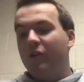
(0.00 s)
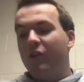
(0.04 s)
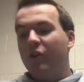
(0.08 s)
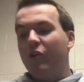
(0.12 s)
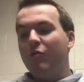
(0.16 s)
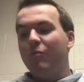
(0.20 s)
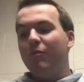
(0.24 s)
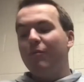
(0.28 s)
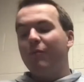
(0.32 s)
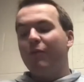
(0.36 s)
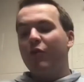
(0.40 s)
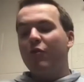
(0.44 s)
Do
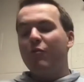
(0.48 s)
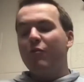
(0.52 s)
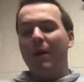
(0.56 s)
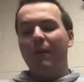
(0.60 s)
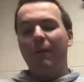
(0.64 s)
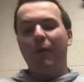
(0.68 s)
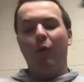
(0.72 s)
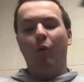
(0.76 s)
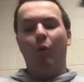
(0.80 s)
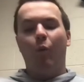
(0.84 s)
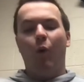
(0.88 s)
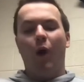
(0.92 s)
you
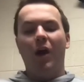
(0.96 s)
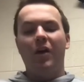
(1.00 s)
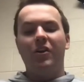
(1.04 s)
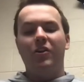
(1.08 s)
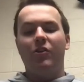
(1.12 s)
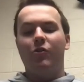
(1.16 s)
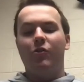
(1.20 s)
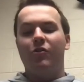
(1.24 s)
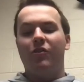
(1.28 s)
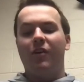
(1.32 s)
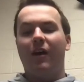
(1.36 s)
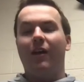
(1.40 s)
remember what
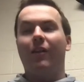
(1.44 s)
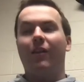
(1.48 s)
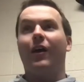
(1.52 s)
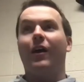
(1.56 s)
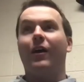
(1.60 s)
you did?